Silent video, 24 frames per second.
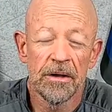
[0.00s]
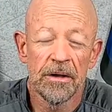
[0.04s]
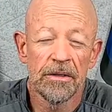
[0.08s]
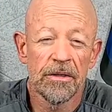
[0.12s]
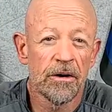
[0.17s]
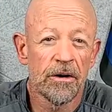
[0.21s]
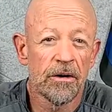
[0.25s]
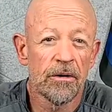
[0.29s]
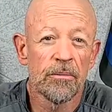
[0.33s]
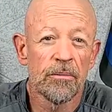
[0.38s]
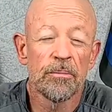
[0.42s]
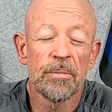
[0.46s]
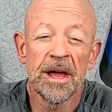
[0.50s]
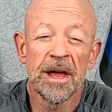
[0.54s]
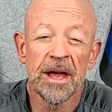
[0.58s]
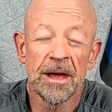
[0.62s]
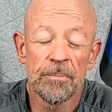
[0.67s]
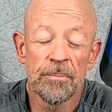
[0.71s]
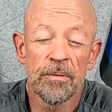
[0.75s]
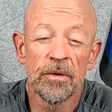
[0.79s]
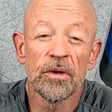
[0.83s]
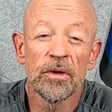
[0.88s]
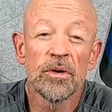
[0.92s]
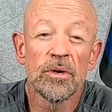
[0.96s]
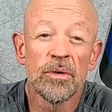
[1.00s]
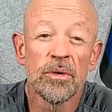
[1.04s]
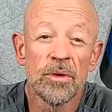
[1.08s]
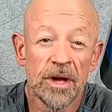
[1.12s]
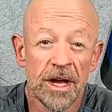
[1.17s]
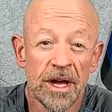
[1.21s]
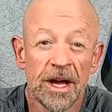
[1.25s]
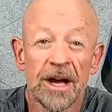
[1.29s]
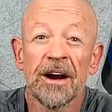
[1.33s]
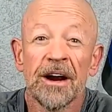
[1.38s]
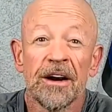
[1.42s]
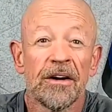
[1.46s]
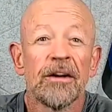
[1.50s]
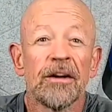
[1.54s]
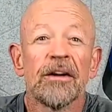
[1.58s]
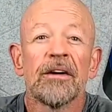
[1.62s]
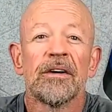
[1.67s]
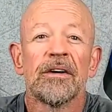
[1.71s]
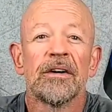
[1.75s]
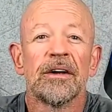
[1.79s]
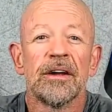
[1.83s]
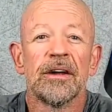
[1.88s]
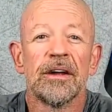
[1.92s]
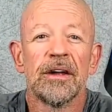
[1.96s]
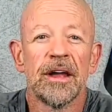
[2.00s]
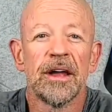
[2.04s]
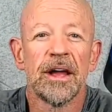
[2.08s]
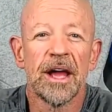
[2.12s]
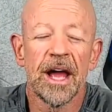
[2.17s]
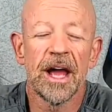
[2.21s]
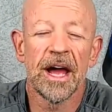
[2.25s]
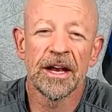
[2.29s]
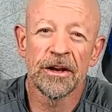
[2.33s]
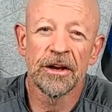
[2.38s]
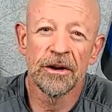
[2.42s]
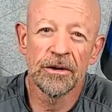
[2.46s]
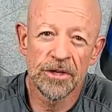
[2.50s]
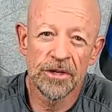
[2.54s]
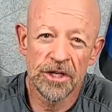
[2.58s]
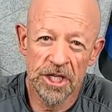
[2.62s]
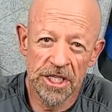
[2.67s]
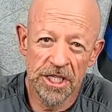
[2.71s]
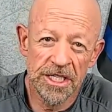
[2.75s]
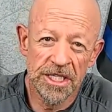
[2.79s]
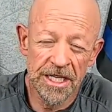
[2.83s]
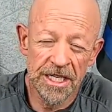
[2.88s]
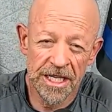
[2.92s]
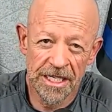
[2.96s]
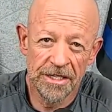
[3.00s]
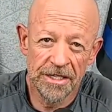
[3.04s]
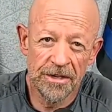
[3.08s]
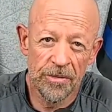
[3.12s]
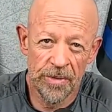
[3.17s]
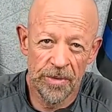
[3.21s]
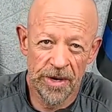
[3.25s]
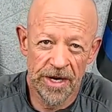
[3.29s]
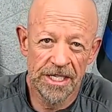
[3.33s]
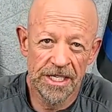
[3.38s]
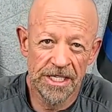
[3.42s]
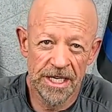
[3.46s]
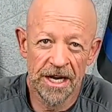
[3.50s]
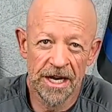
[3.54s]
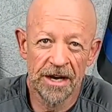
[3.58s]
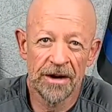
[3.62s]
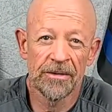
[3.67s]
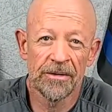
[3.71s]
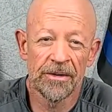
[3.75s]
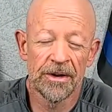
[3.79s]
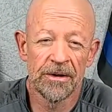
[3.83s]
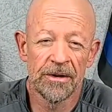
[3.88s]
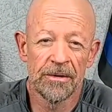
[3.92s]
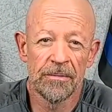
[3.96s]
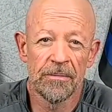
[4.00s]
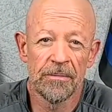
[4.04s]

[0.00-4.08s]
There are people who care, and you just need to reach out.